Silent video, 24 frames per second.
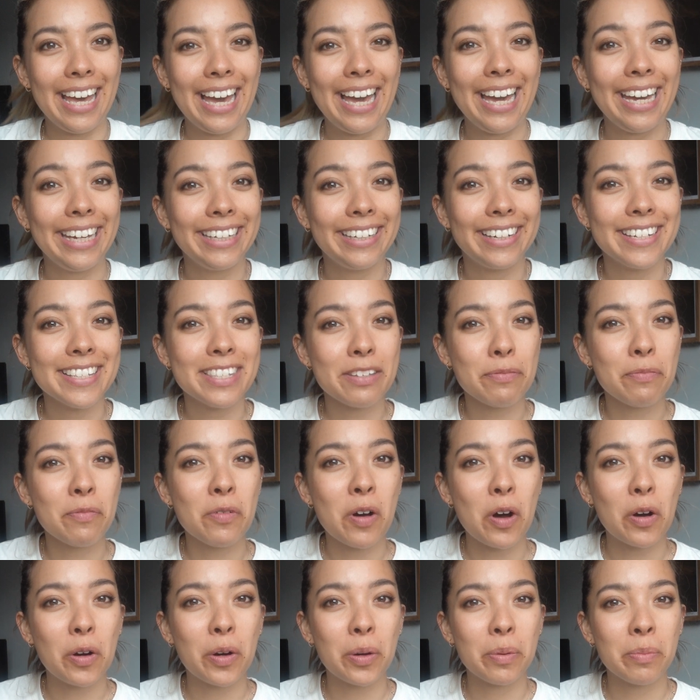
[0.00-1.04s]
Hey guys, and
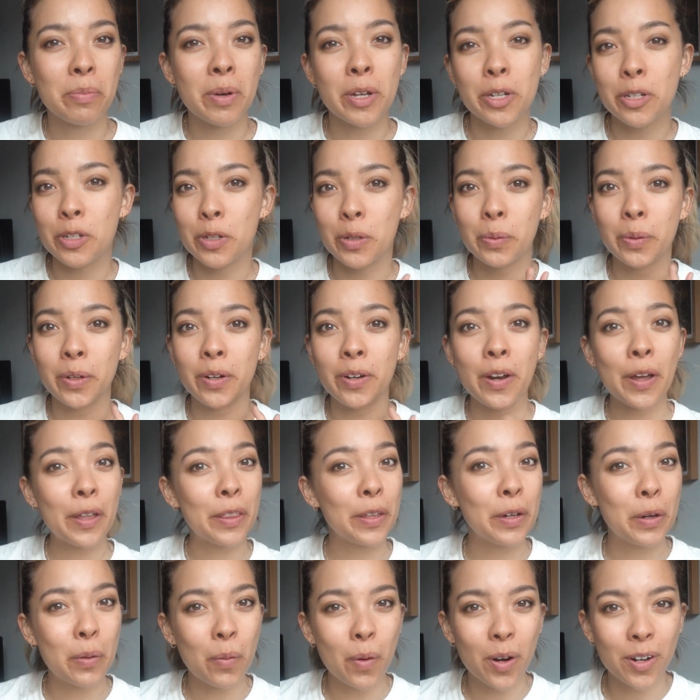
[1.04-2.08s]
welcome to
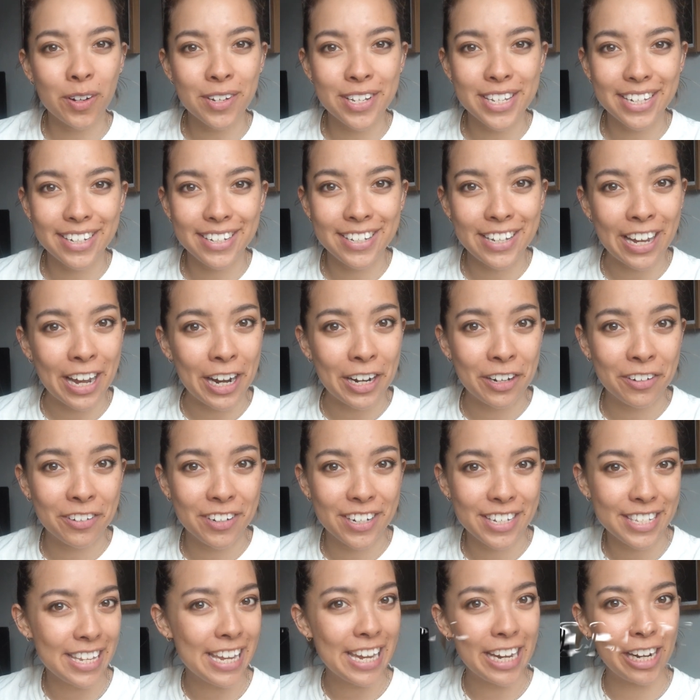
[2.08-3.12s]
another Quarantine
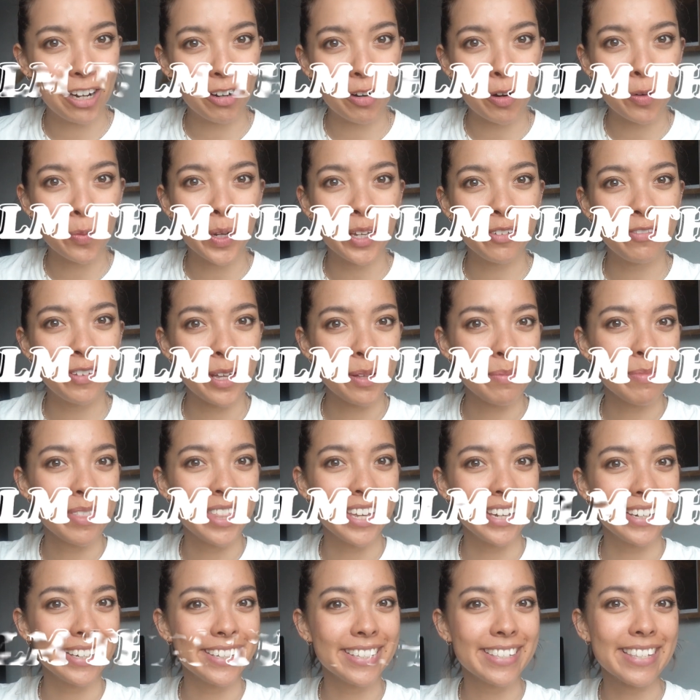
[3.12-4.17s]
Diaries here on We Film
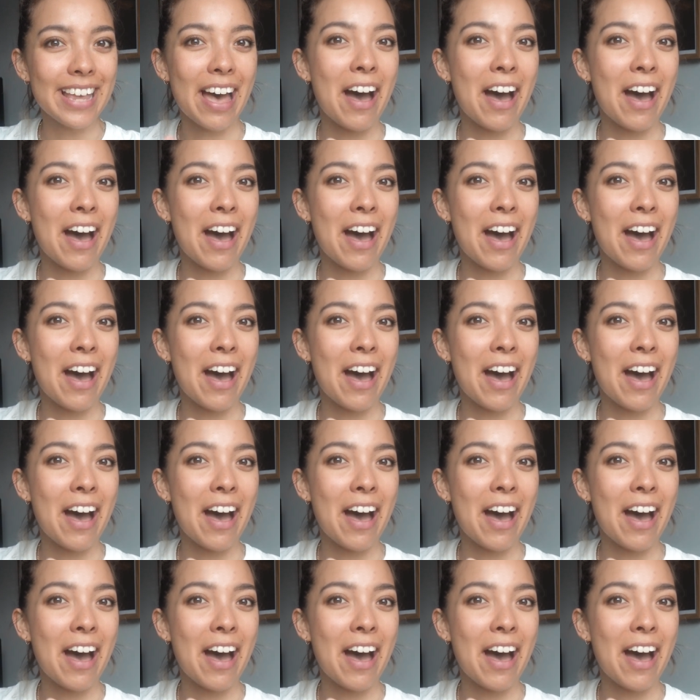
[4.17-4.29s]
Things.